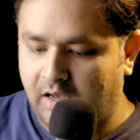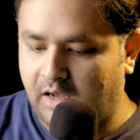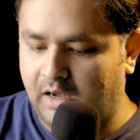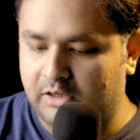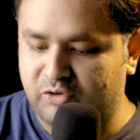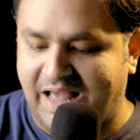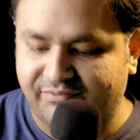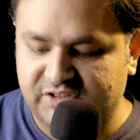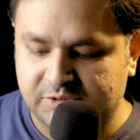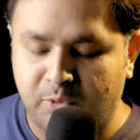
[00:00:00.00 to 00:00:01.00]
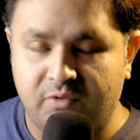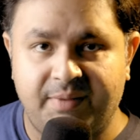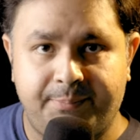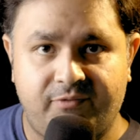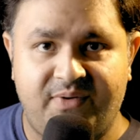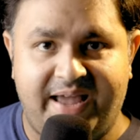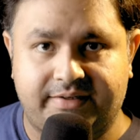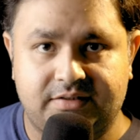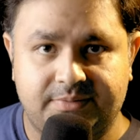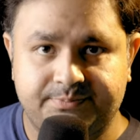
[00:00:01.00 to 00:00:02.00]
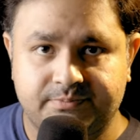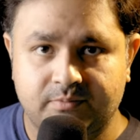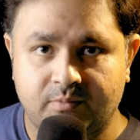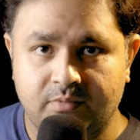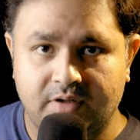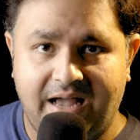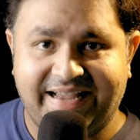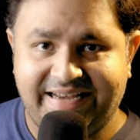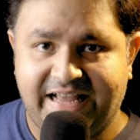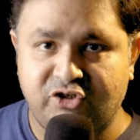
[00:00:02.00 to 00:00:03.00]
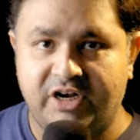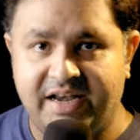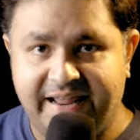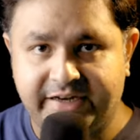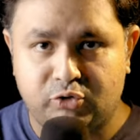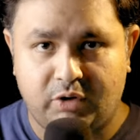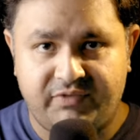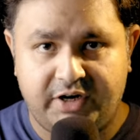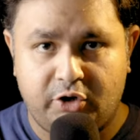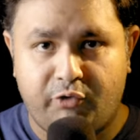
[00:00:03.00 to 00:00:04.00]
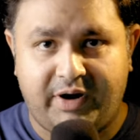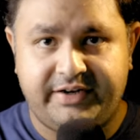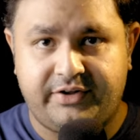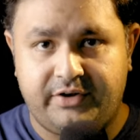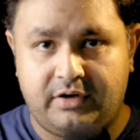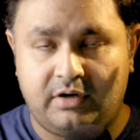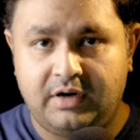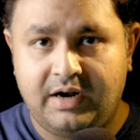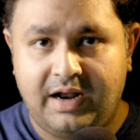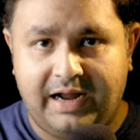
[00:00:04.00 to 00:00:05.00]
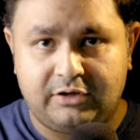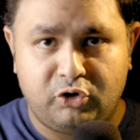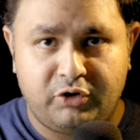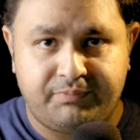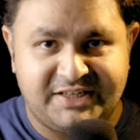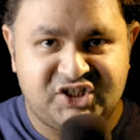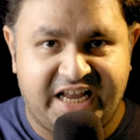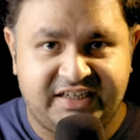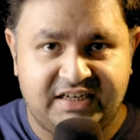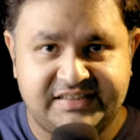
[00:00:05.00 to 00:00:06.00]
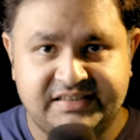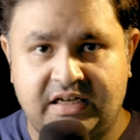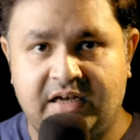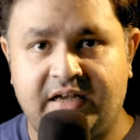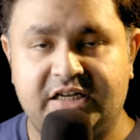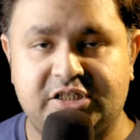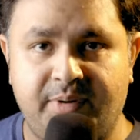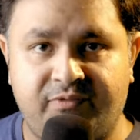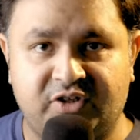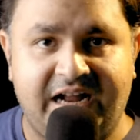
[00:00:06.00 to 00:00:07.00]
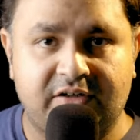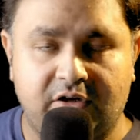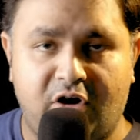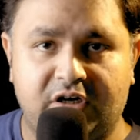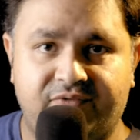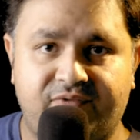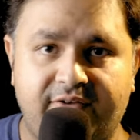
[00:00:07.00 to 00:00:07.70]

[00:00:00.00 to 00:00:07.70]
uh, to have this bullwhip effect. I can actually link to a video right here. I don't know if my channel is uh, eligible for that or not. If,